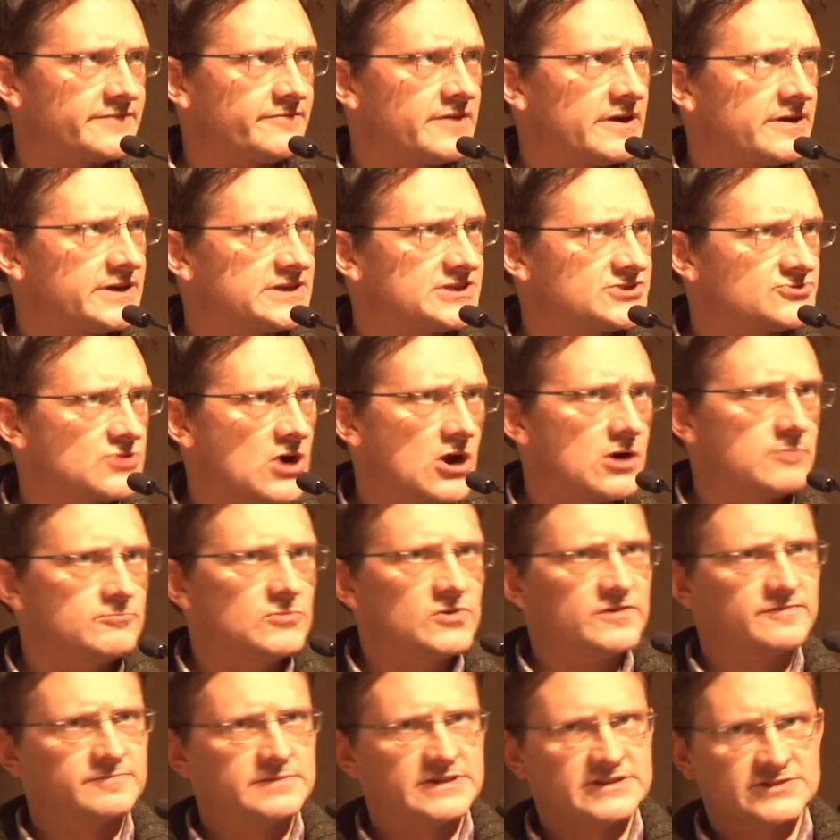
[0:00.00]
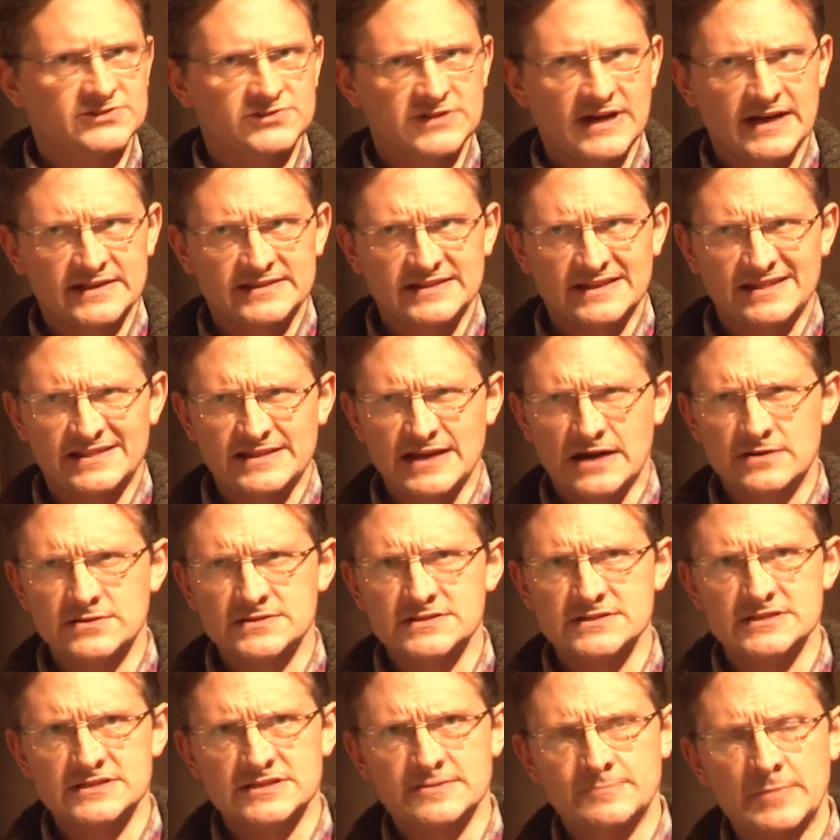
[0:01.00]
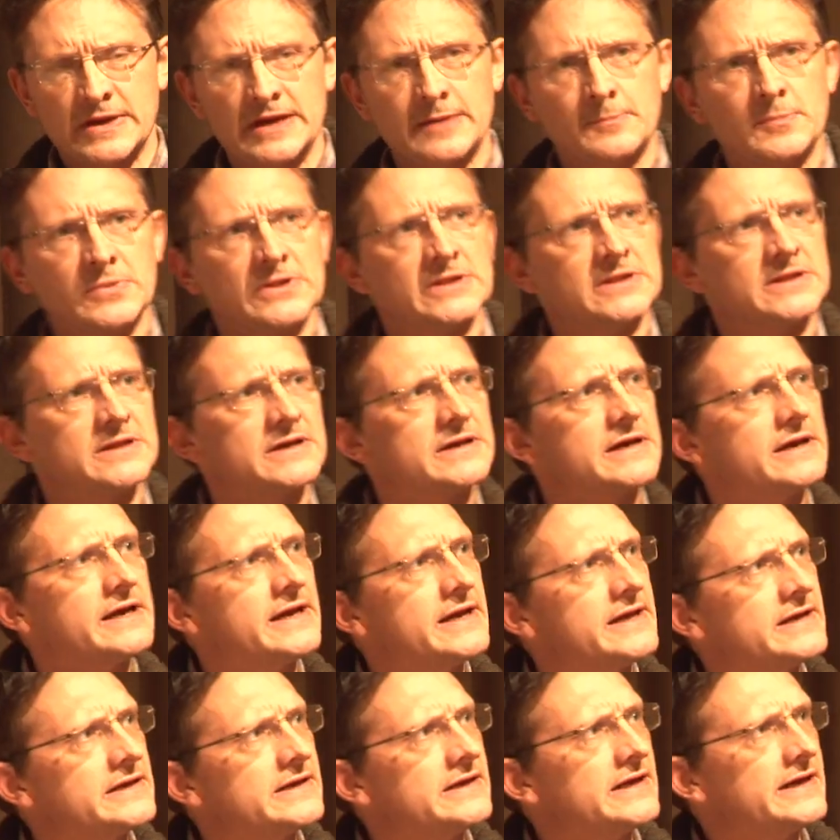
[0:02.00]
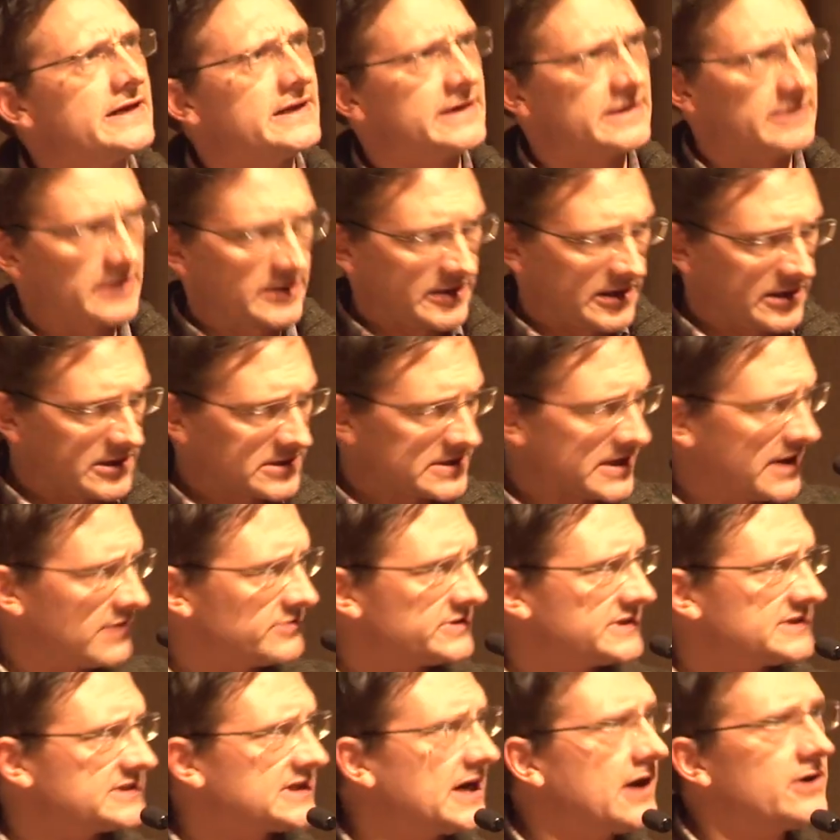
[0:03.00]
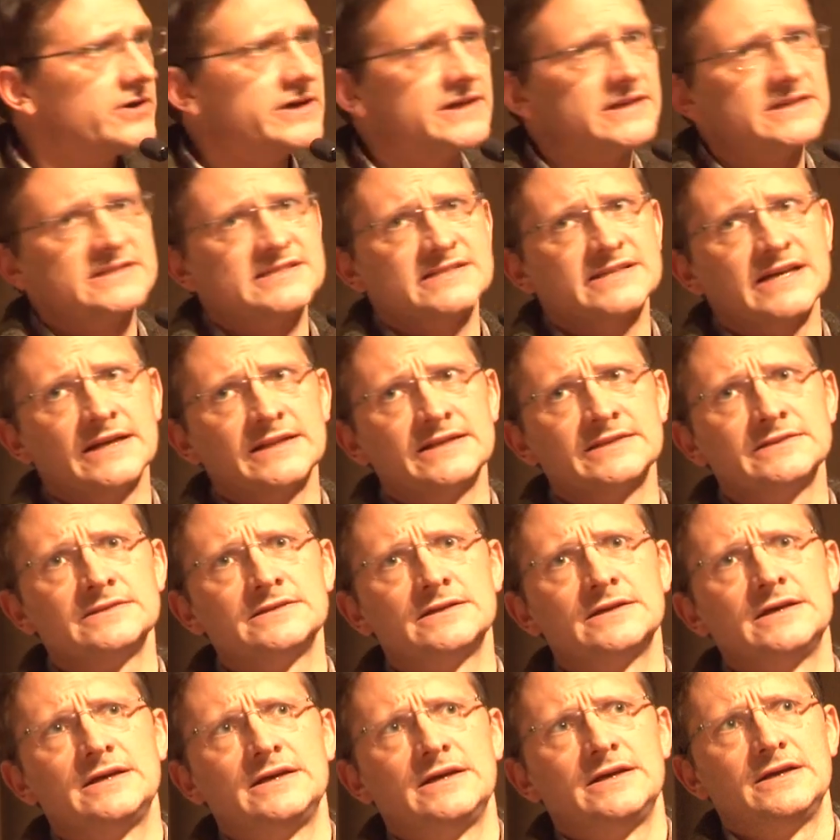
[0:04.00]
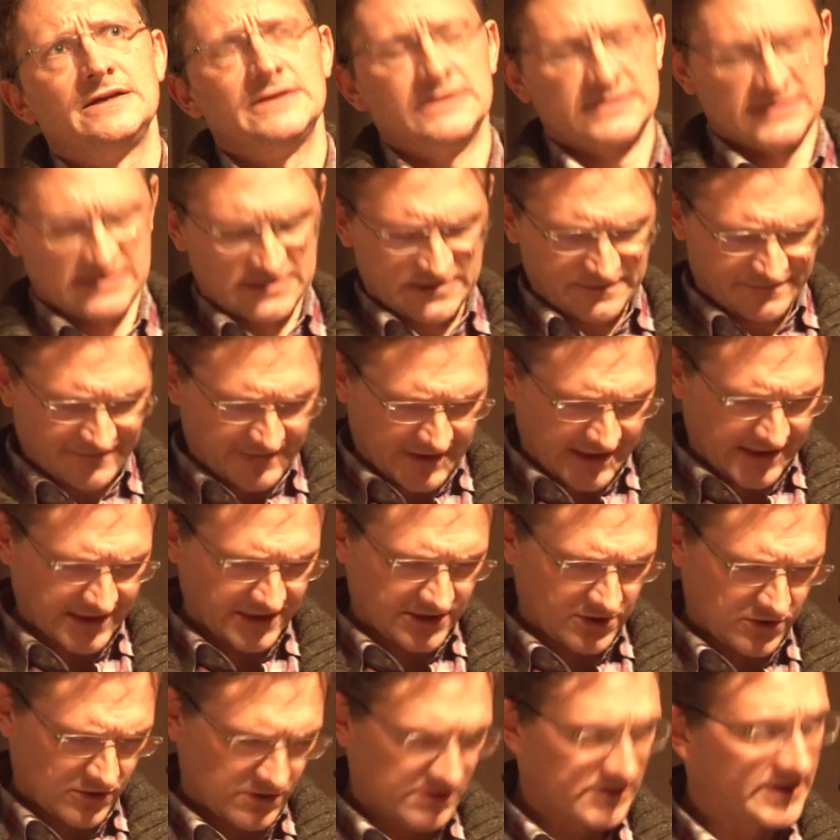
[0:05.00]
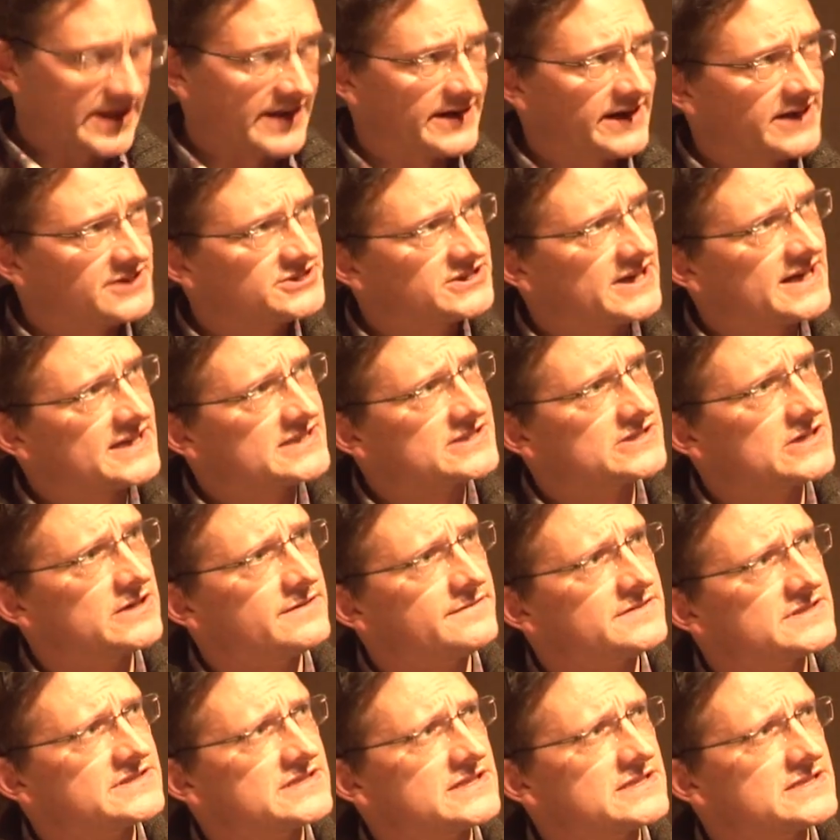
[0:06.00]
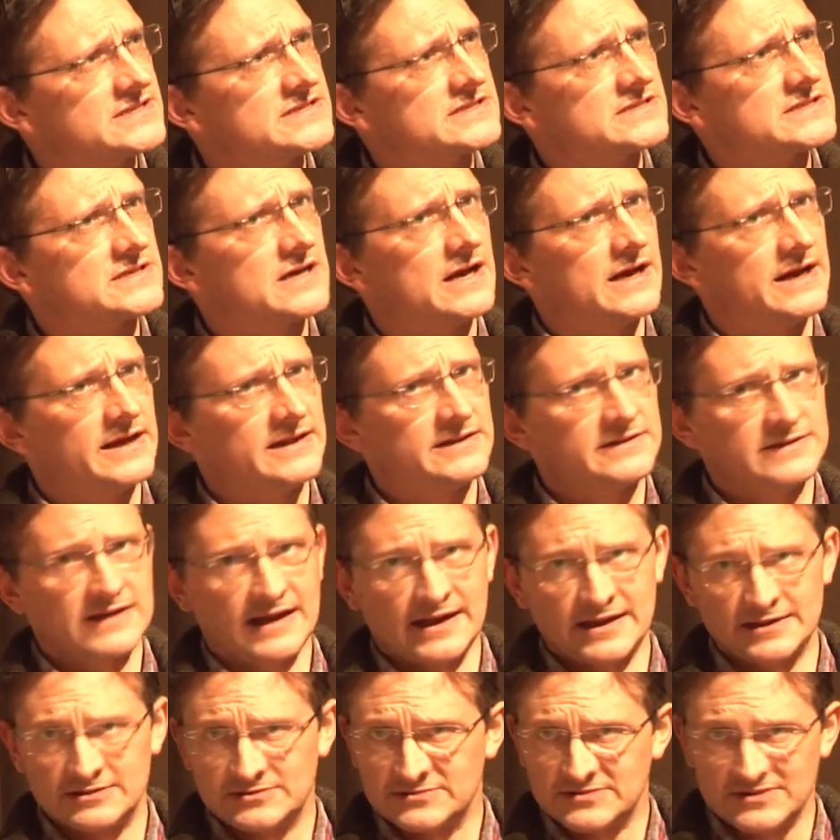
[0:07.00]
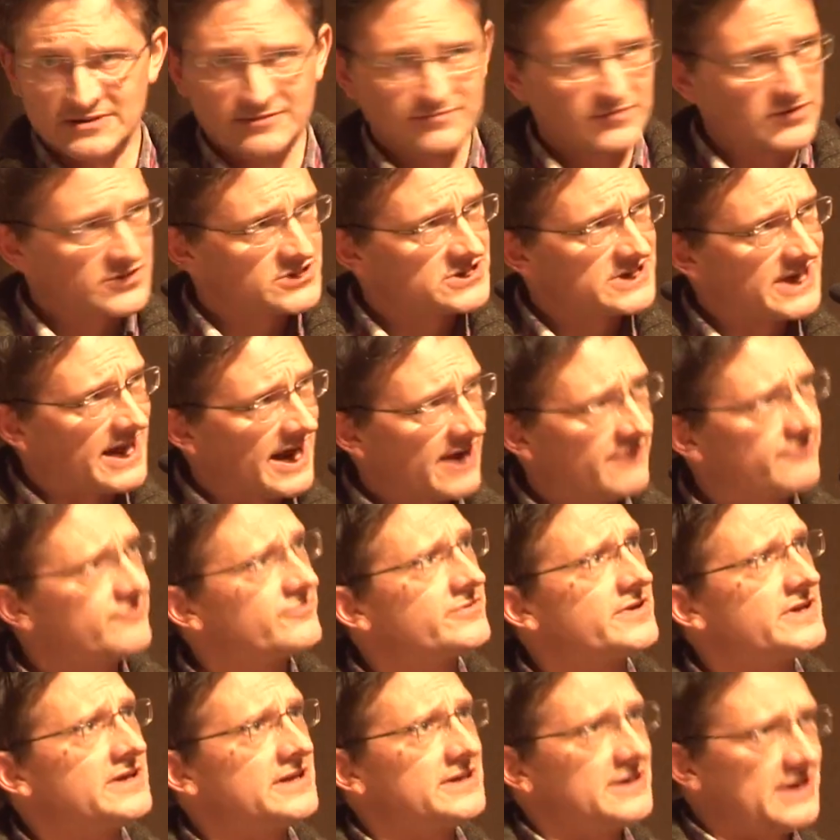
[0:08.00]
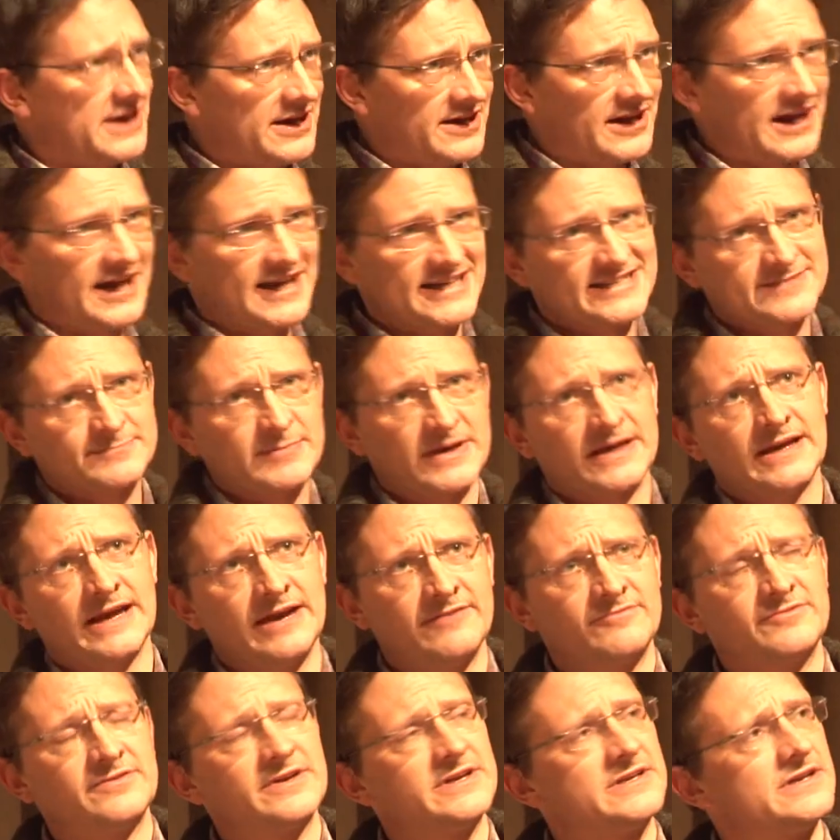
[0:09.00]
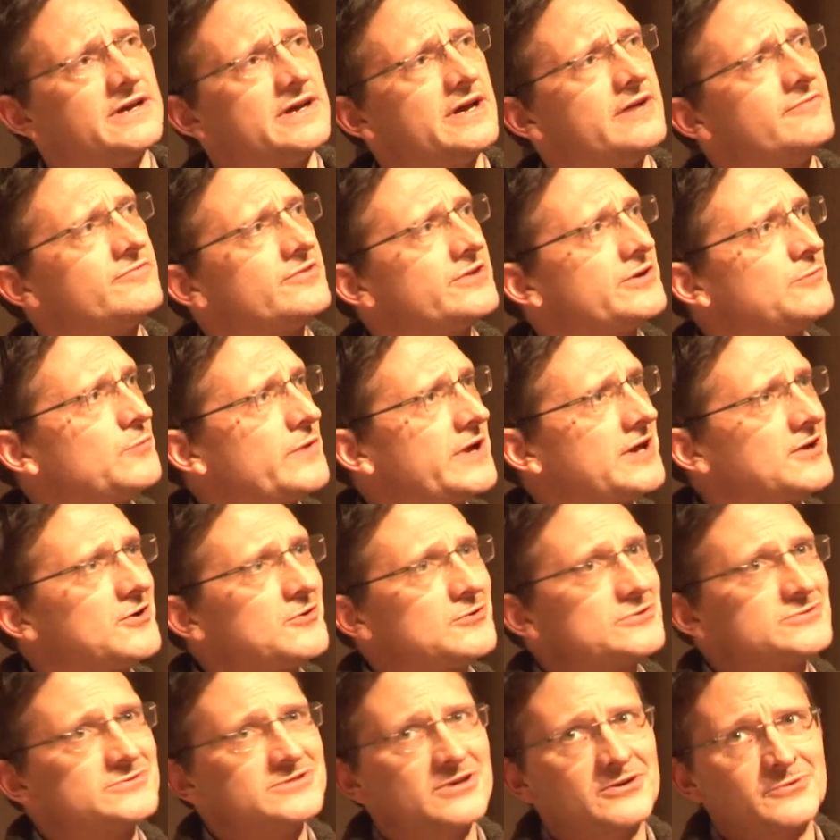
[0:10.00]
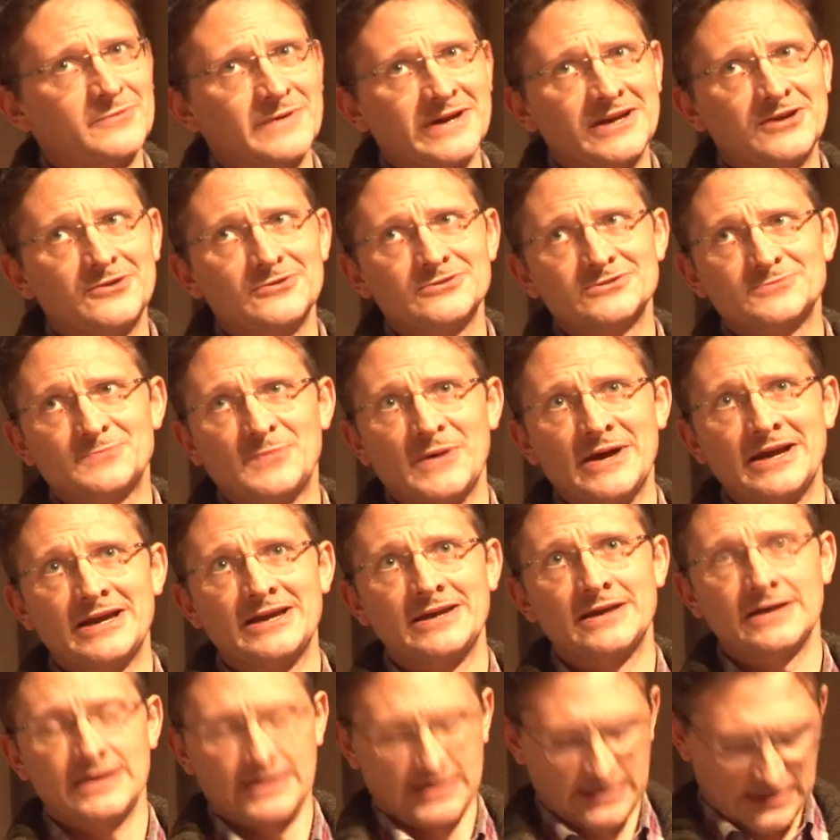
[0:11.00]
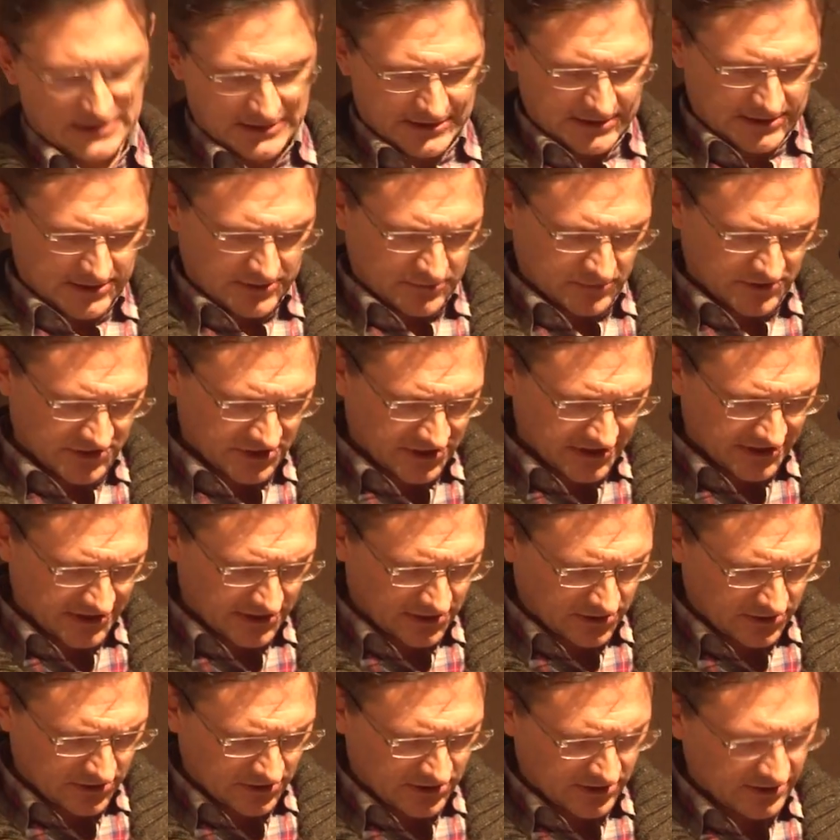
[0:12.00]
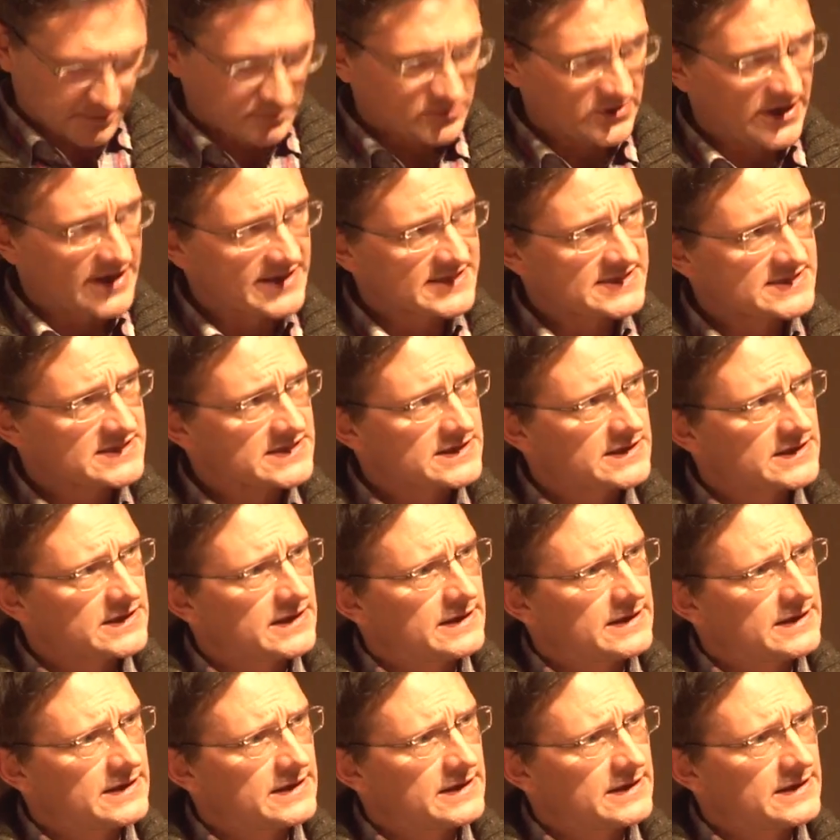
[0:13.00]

a very strong movement attracting thousands of people in our county town in Enniskillen to defend local NHS services, and virtually every aspect, every week goes by, we're not in a local press.